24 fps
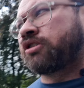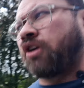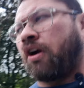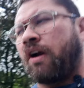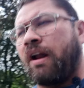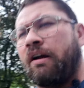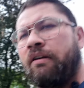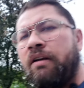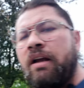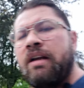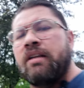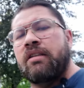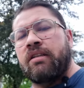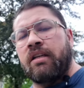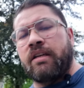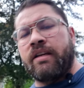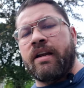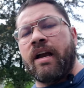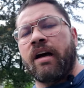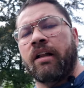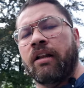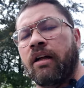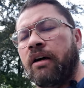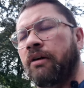start out nice
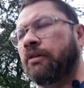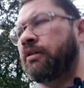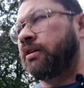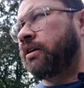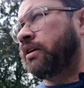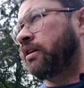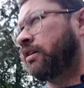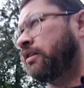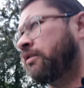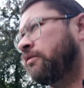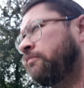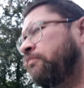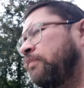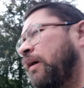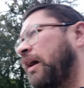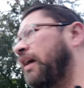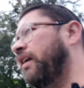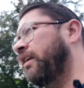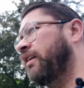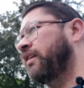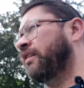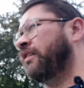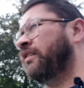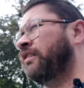and yellow,
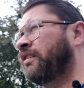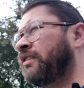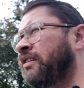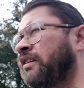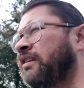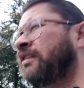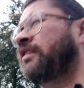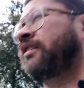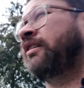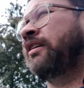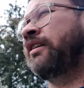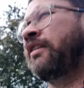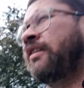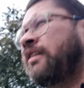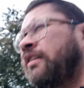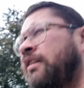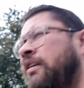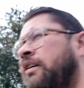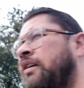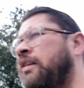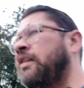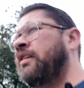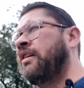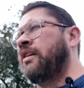but
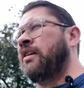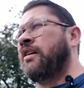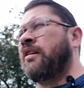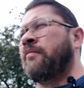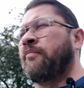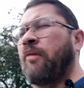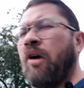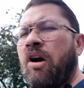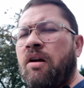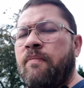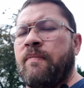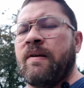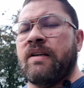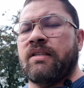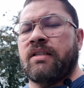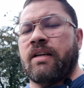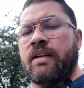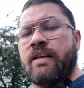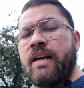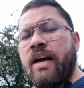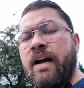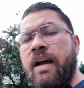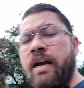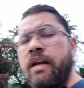pardon me as
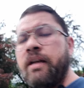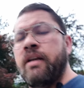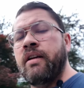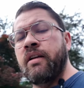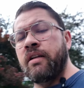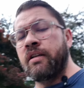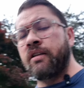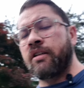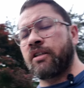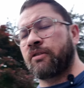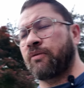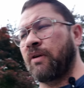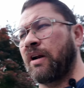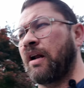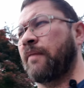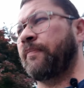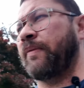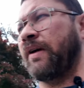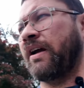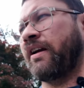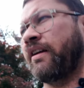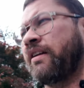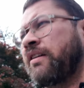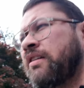I die, just went
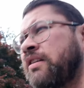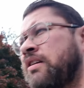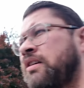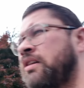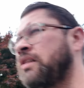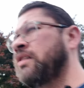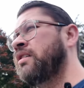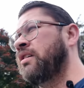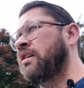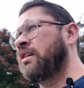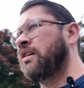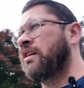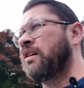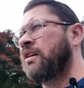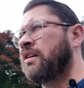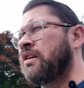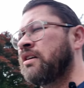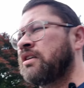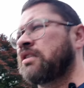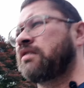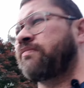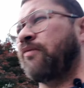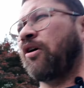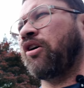up a
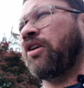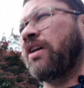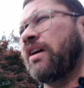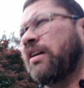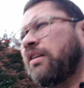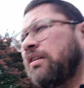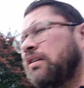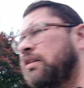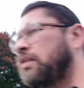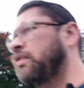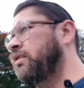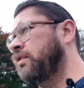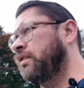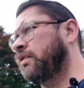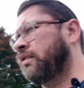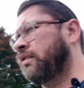small hill.